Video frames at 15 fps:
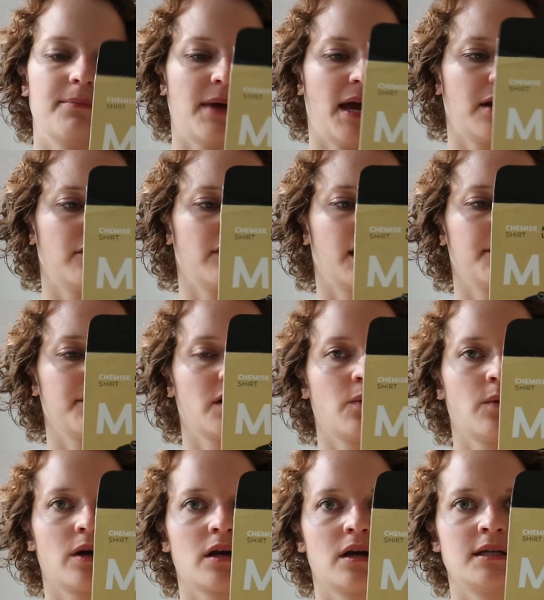pattern that I'm going
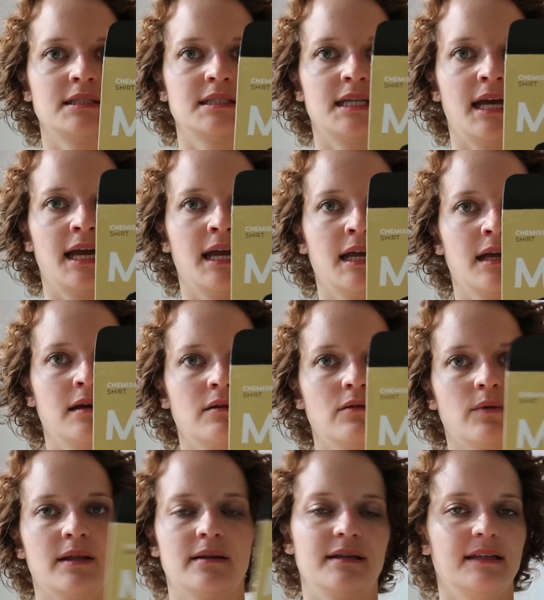to work on today,
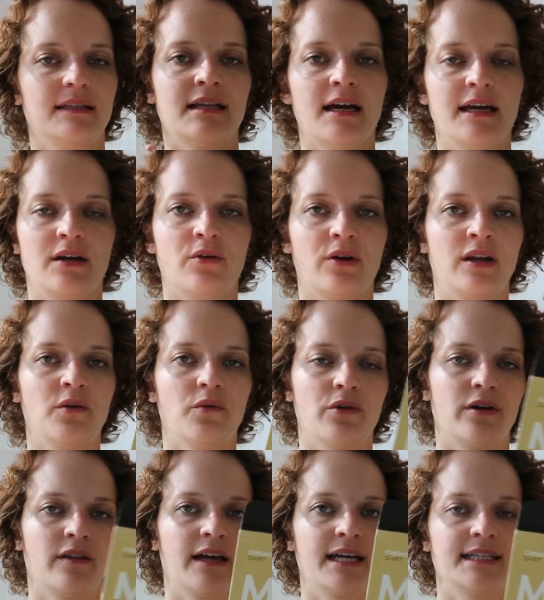well, not in any
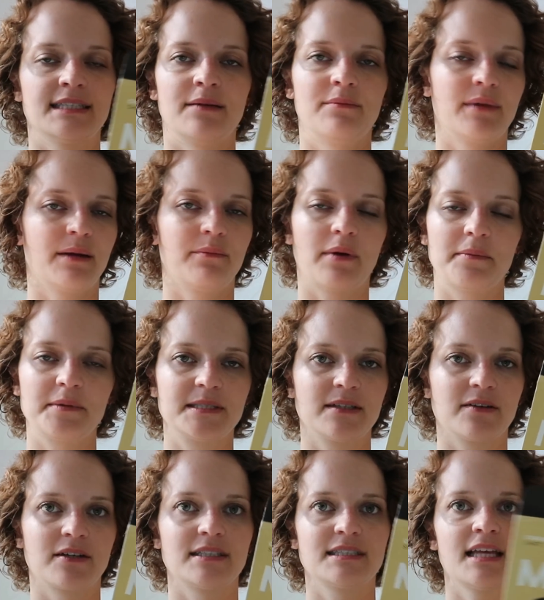order like I said, but I'm probably
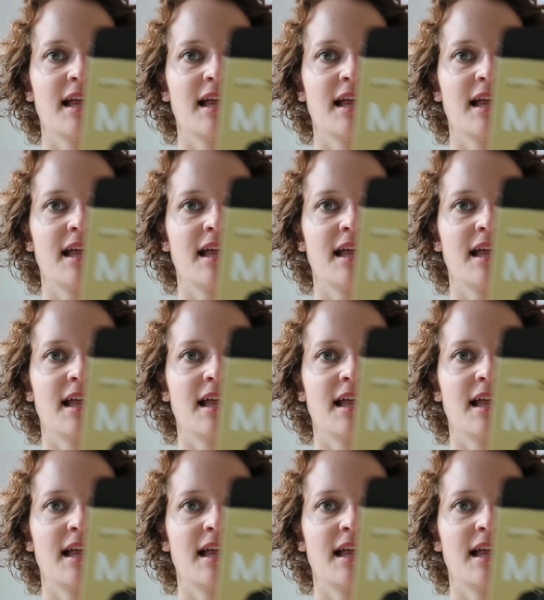still going to